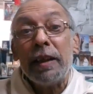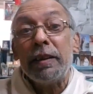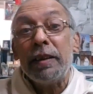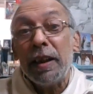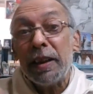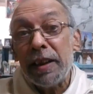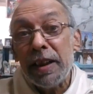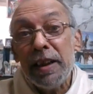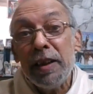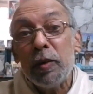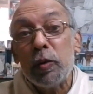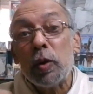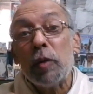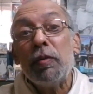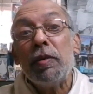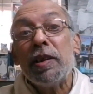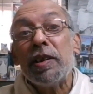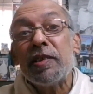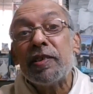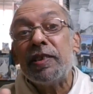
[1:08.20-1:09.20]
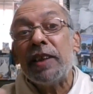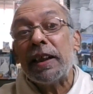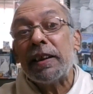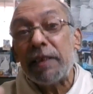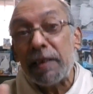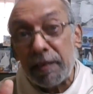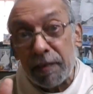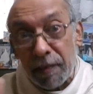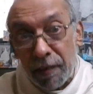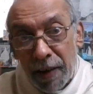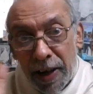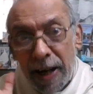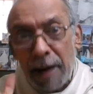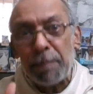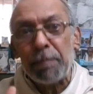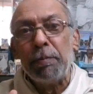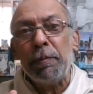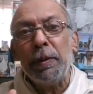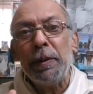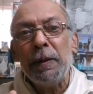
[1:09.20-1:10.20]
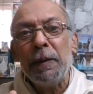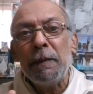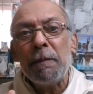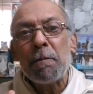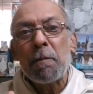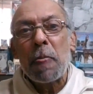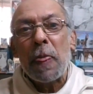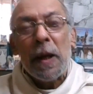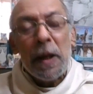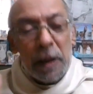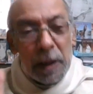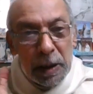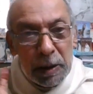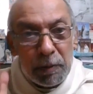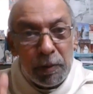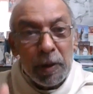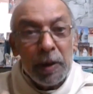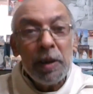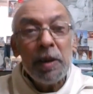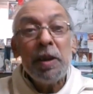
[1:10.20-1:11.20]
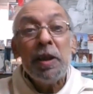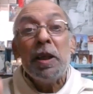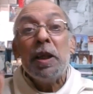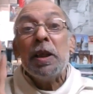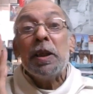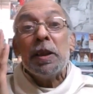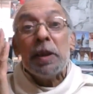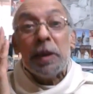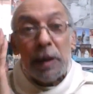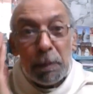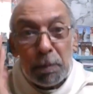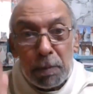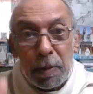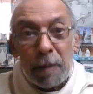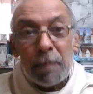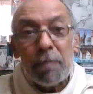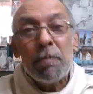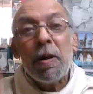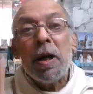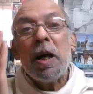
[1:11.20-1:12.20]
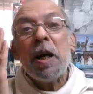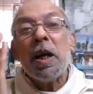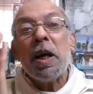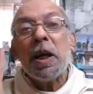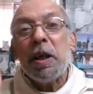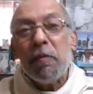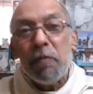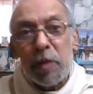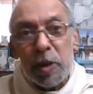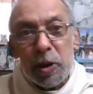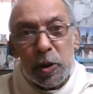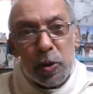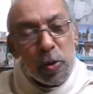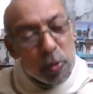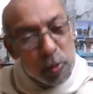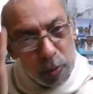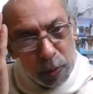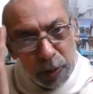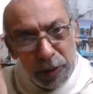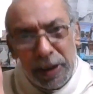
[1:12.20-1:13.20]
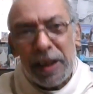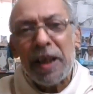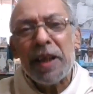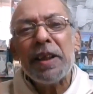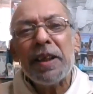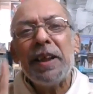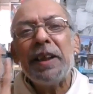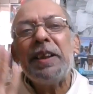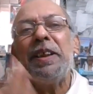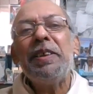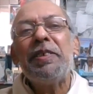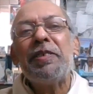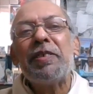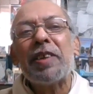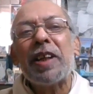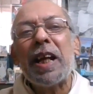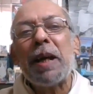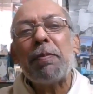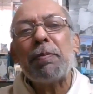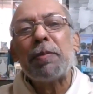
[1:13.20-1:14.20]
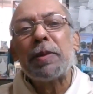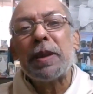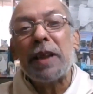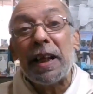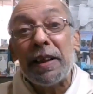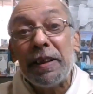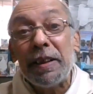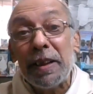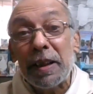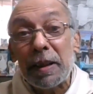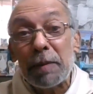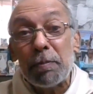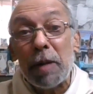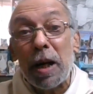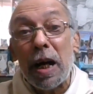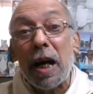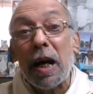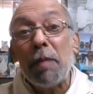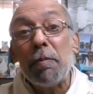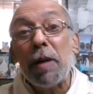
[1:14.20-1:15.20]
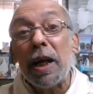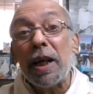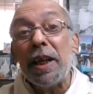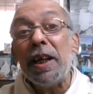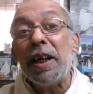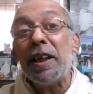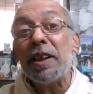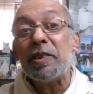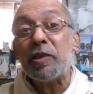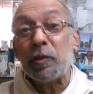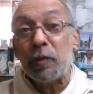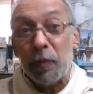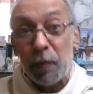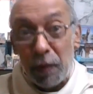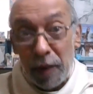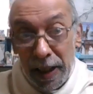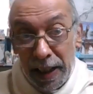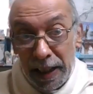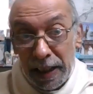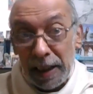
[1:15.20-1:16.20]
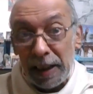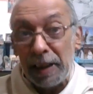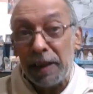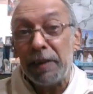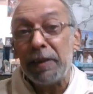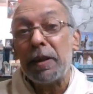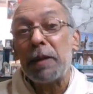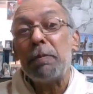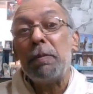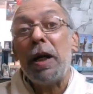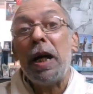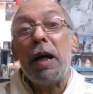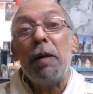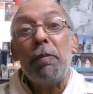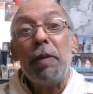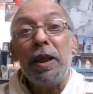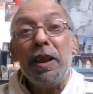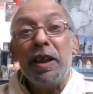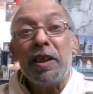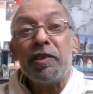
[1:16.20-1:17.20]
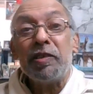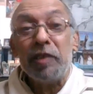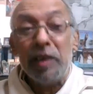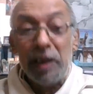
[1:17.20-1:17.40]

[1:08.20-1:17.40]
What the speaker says: getting towards that trap, even the Brahma and Vishnu, they are getting trapped under Mahamaya's veil, under Mahamaya's